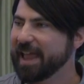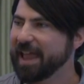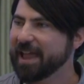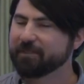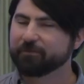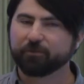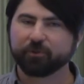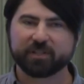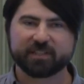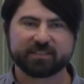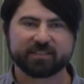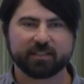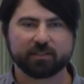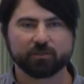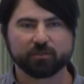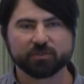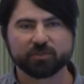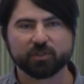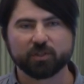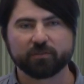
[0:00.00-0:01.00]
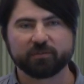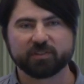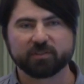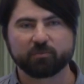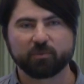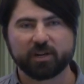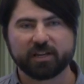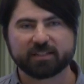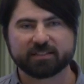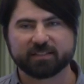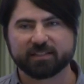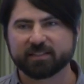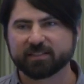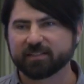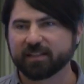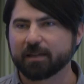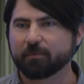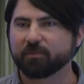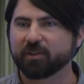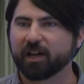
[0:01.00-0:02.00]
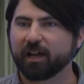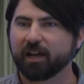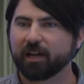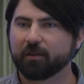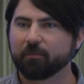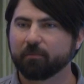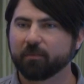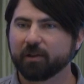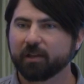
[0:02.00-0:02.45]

every single service breaks at the same time.